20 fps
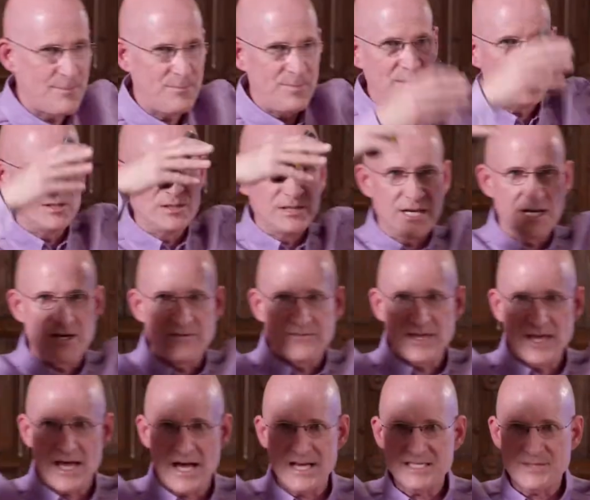building of
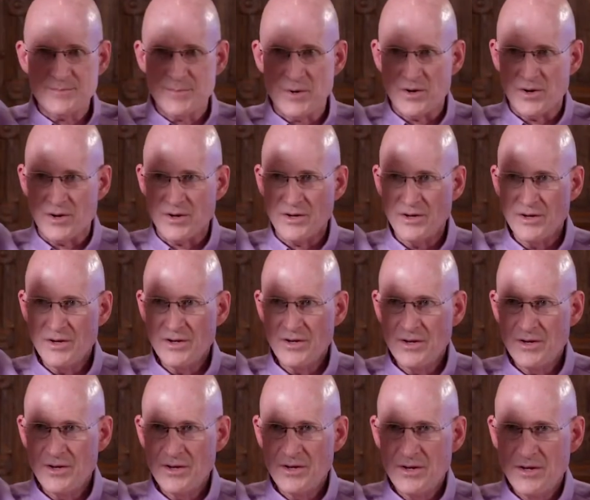the iceberg
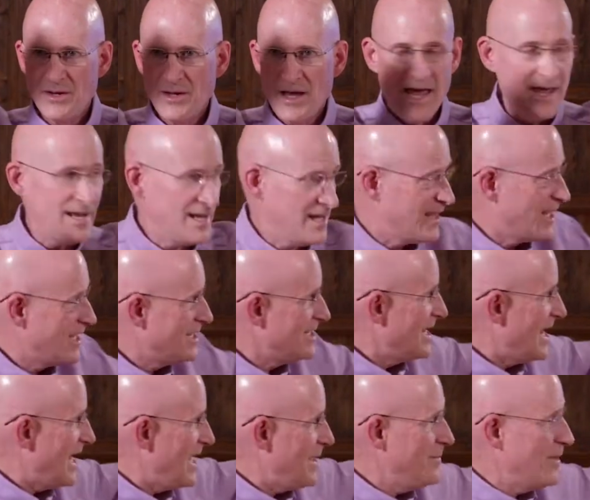and the
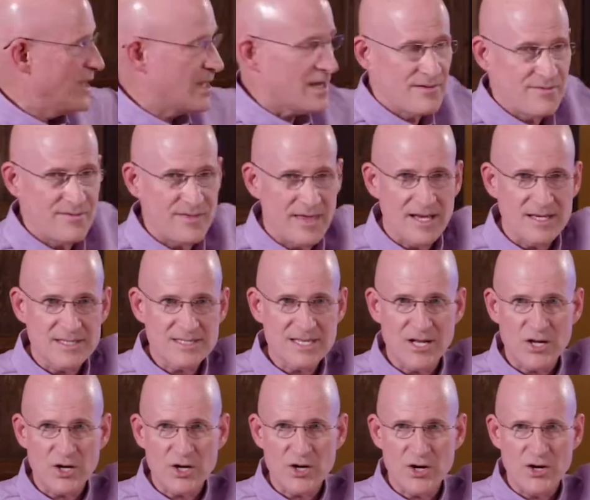naming of things
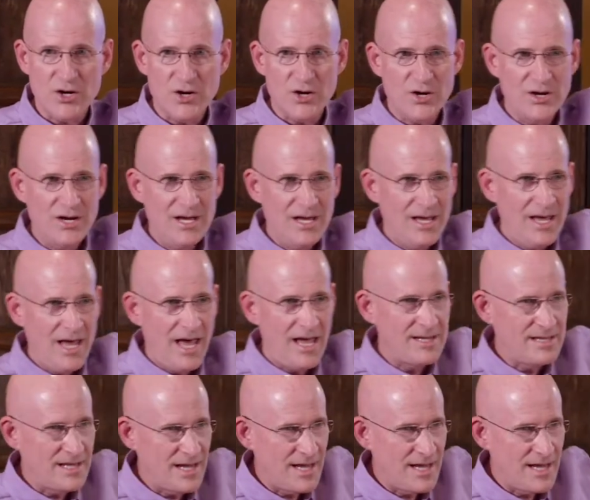that occur, and